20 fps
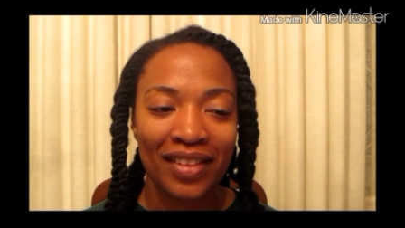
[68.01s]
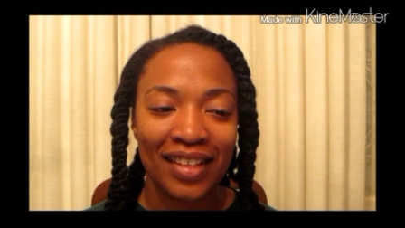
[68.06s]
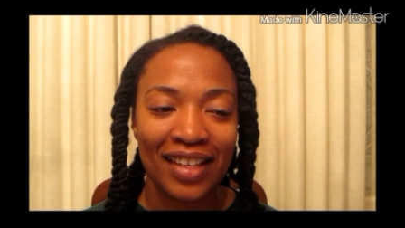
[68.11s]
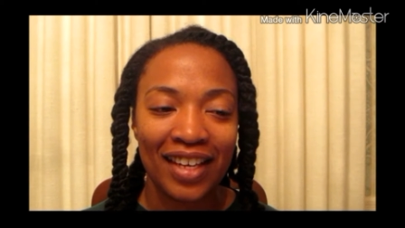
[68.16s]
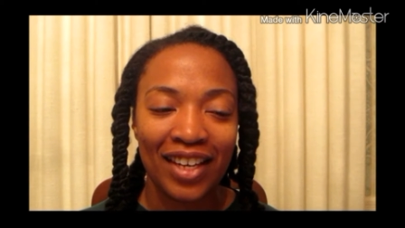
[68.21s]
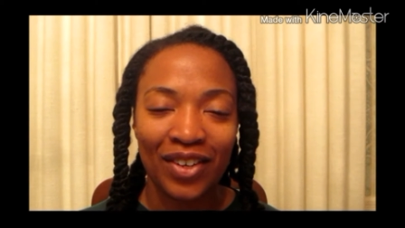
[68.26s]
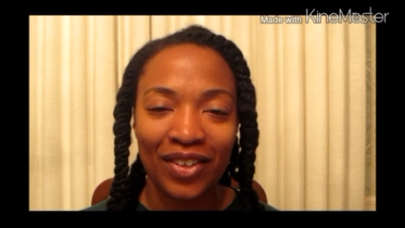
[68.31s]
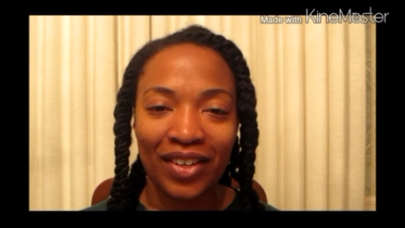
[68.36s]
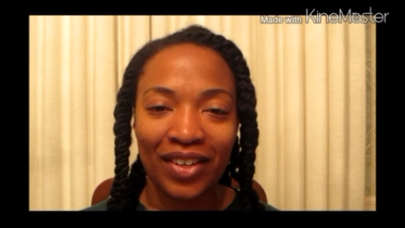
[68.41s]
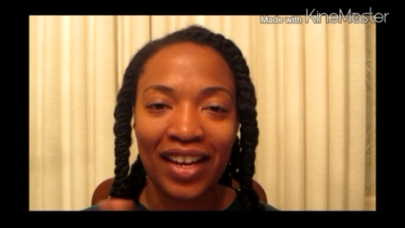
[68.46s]

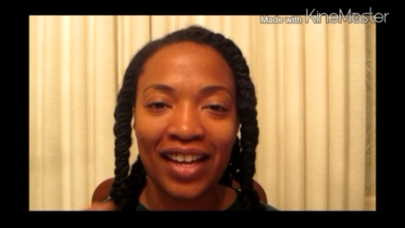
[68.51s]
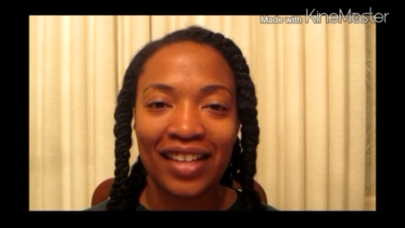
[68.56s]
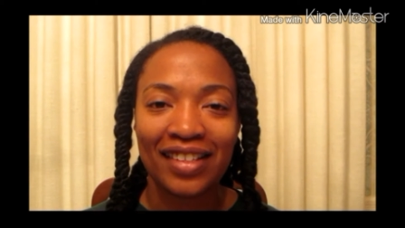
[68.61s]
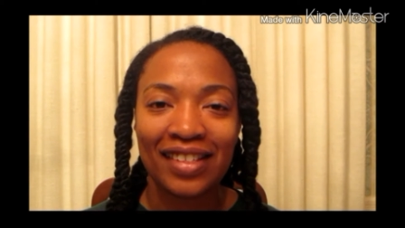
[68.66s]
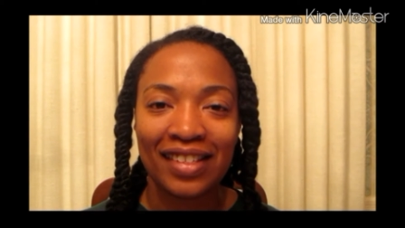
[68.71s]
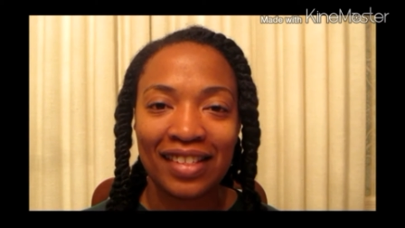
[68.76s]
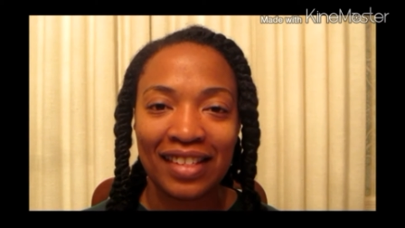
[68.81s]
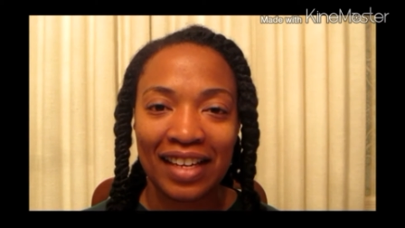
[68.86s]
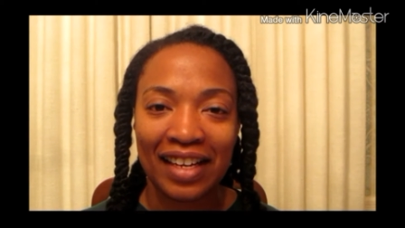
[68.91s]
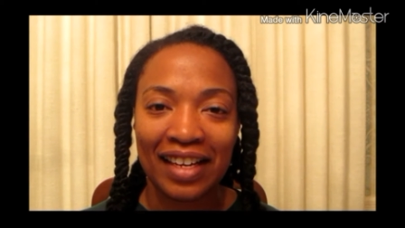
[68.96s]
the internet
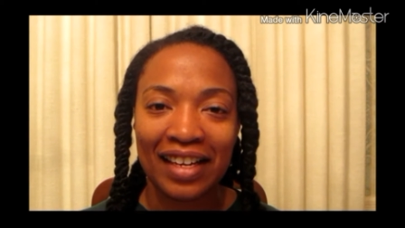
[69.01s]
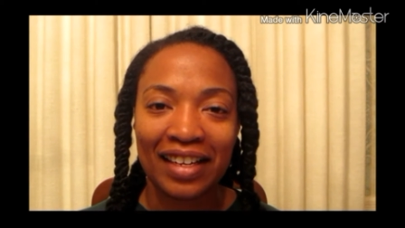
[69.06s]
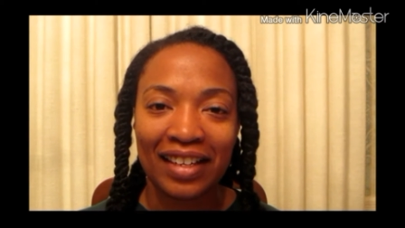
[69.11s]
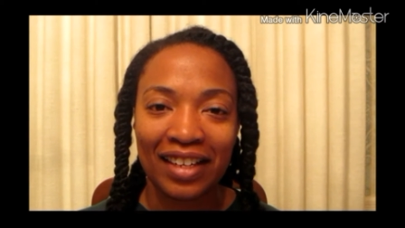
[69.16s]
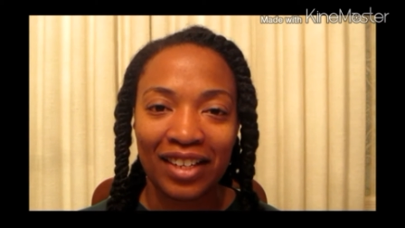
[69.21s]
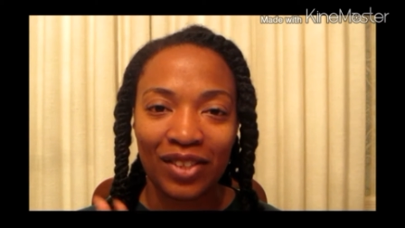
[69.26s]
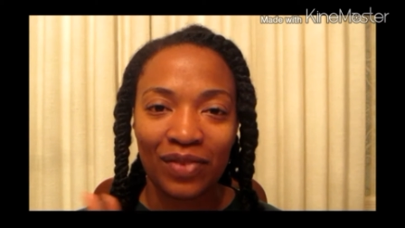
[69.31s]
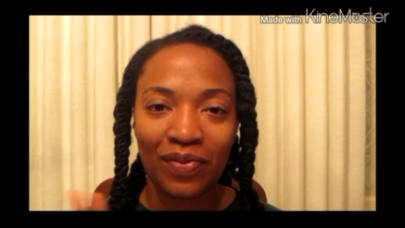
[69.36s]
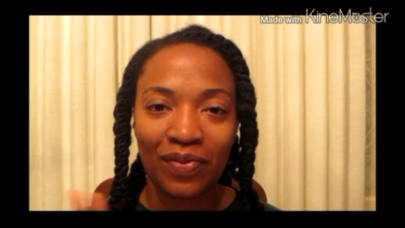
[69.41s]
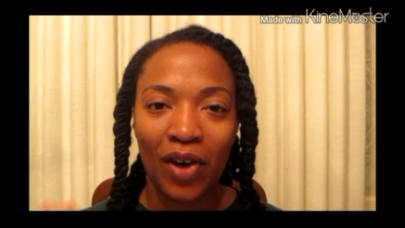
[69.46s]

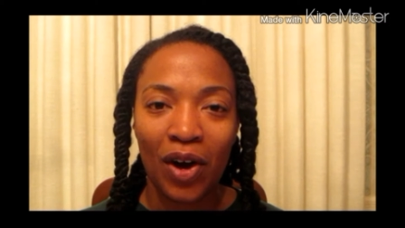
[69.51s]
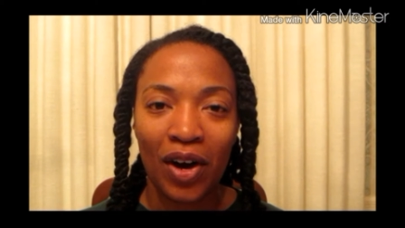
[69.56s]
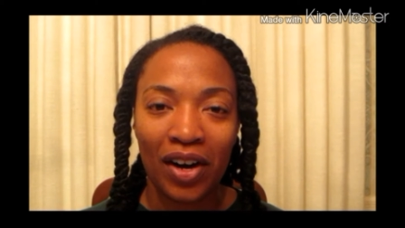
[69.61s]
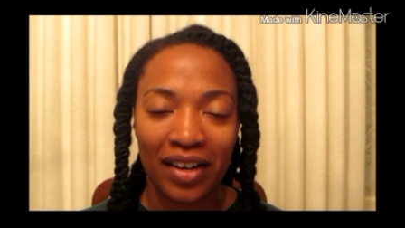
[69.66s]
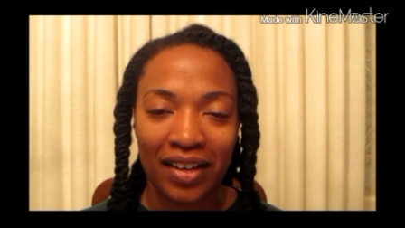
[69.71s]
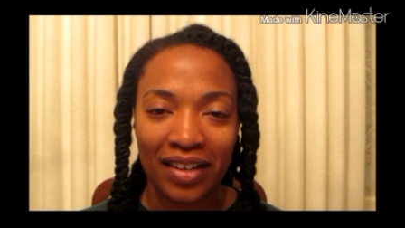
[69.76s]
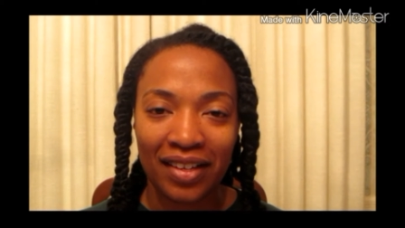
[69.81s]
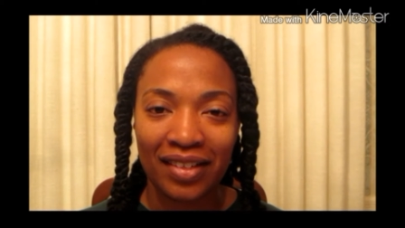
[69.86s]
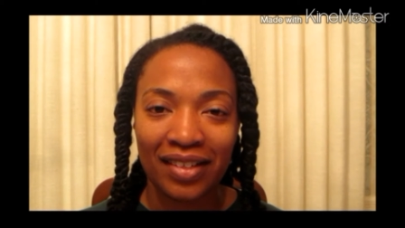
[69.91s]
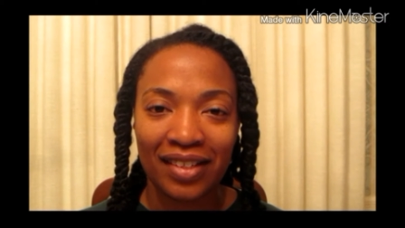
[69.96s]
scene as far
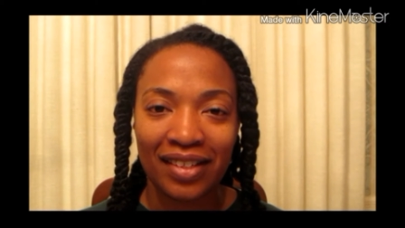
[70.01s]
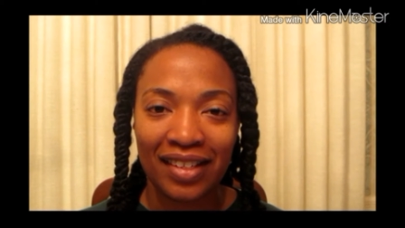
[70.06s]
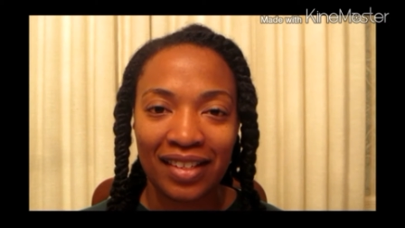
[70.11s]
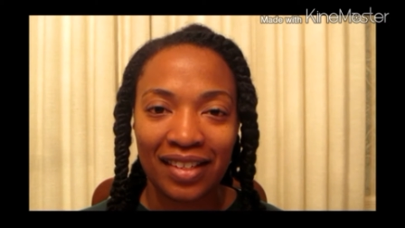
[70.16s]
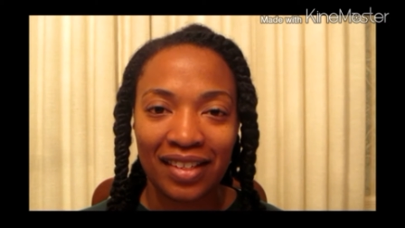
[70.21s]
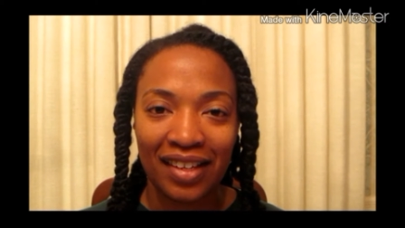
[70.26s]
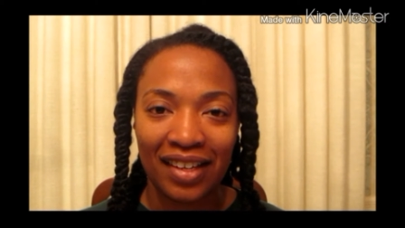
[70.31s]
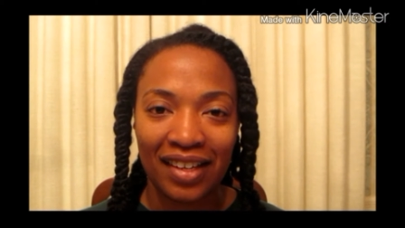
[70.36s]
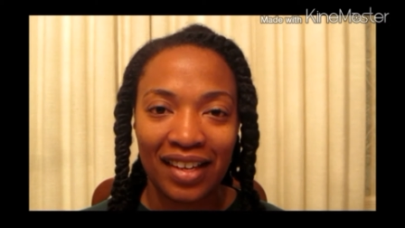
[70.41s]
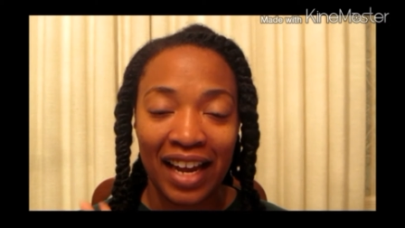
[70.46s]
as
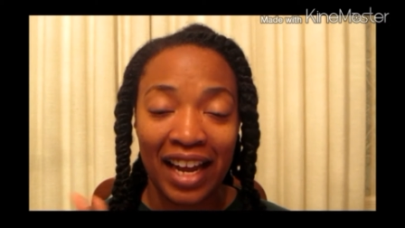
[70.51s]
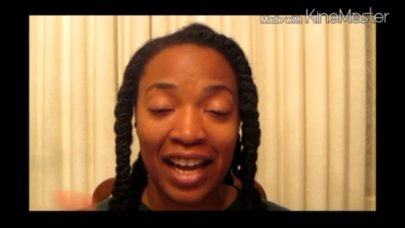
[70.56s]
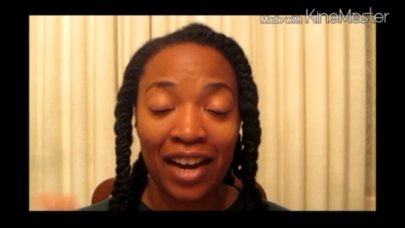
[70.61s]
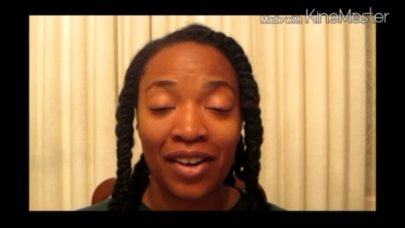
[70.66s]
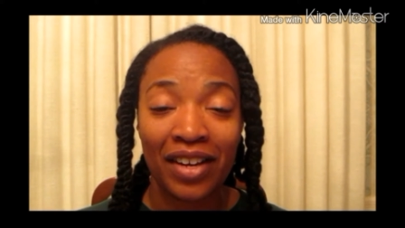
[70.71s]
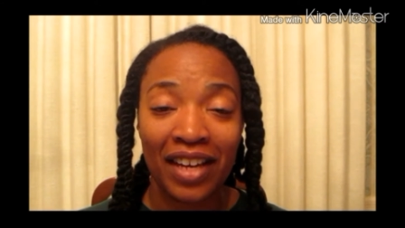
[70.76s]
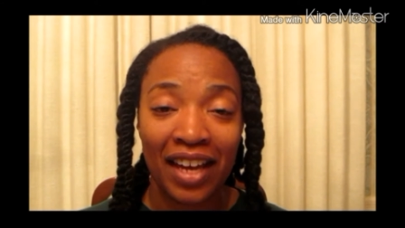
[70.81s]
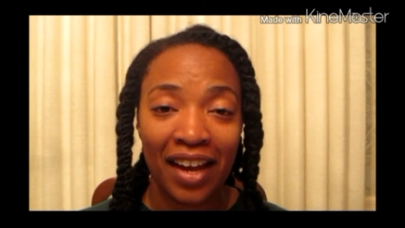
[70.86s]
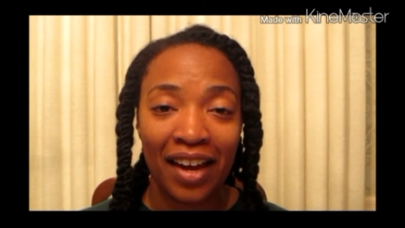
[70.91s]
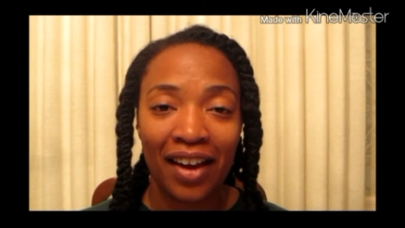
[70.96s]

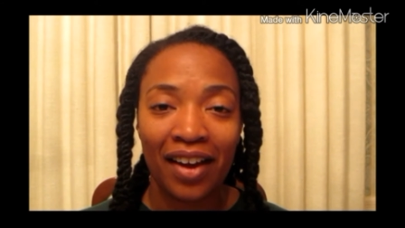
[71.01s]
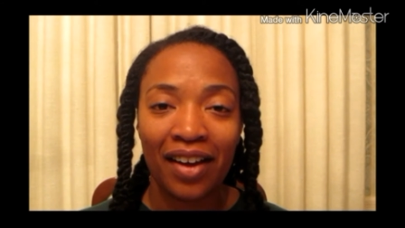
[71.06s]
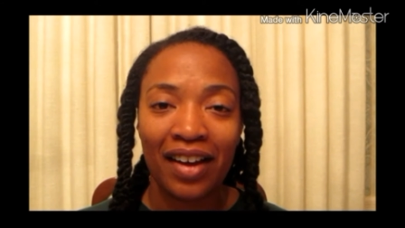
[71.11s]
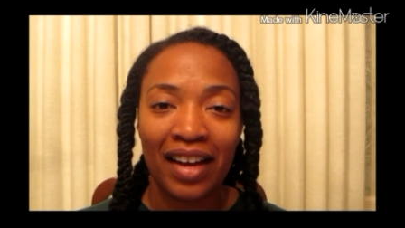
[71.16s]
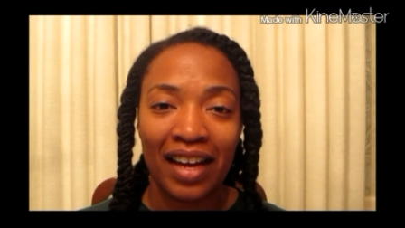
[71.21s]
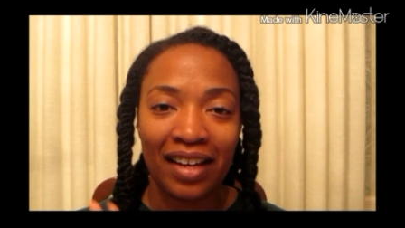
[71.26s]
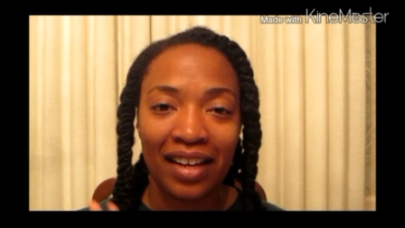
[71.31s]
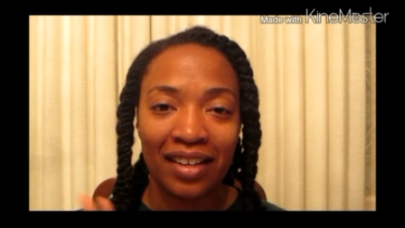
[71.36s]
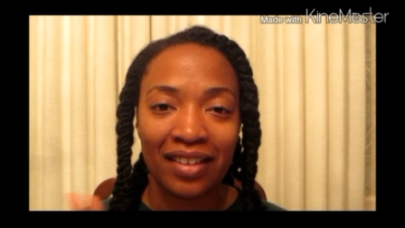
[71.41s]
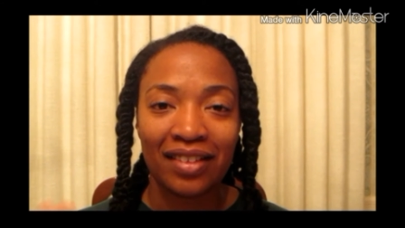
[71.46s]
hair care
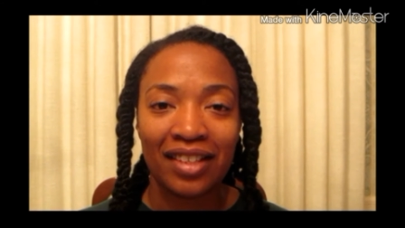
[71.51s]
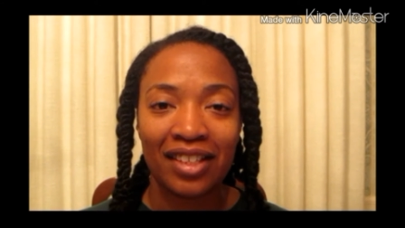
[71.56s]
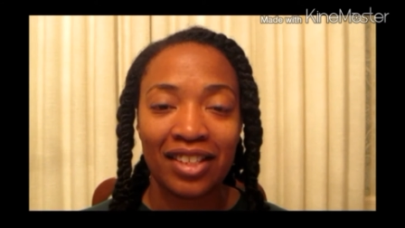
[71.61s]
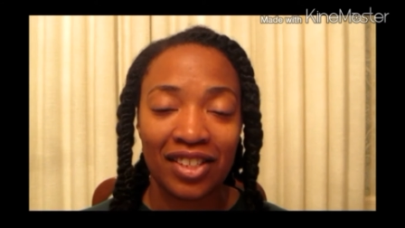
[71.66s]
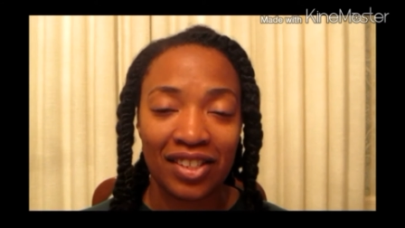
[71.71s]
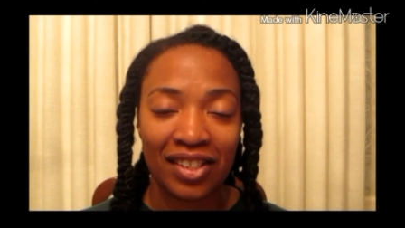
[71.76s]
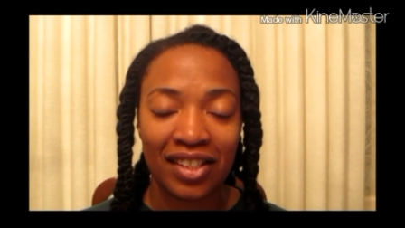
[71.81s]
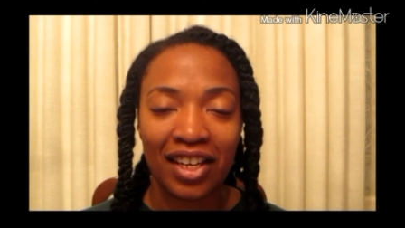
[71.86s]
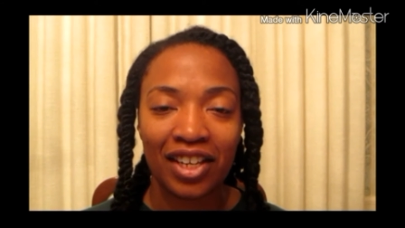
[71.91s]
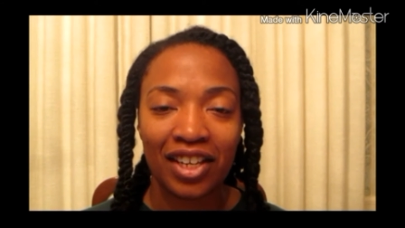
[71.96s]
and the
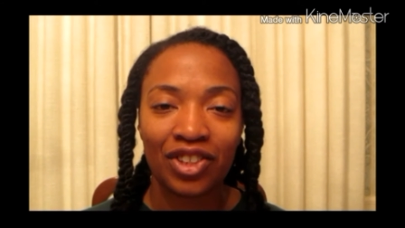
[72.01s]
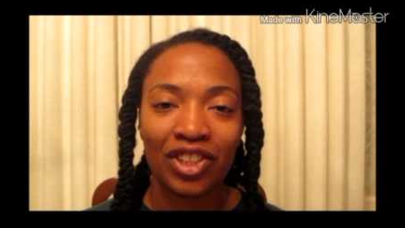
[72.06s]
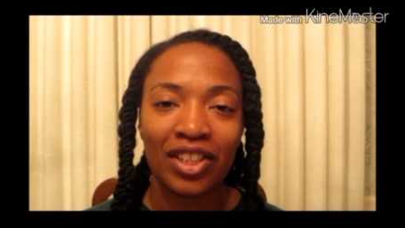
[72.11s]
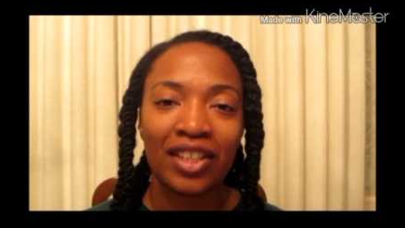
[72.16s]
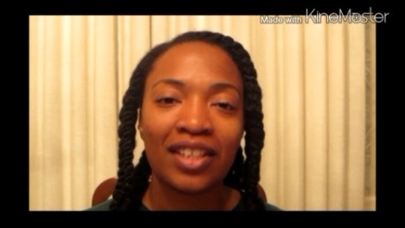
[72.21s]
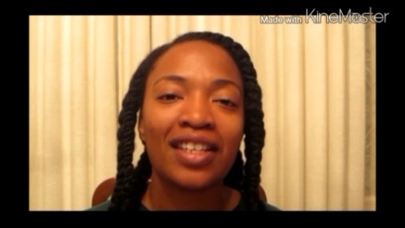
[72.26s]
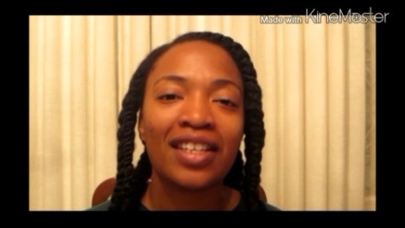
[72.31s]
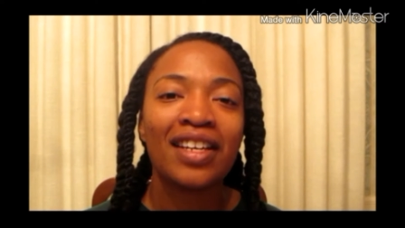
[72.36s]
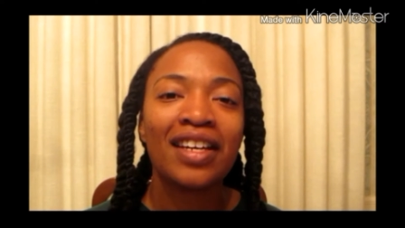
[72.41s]
discussion,